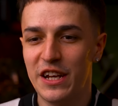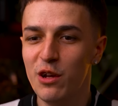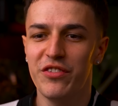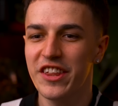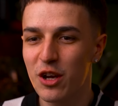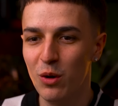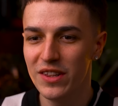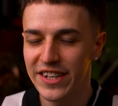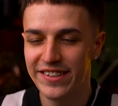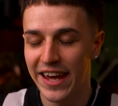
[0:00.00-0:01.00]
going to use the
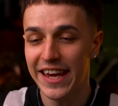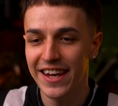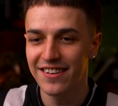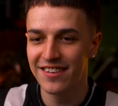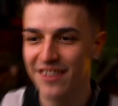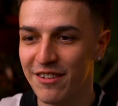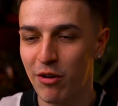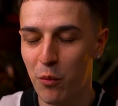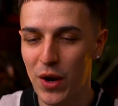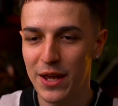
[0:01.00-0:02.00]
golden ticket?
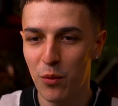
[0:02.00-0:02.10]
From Willy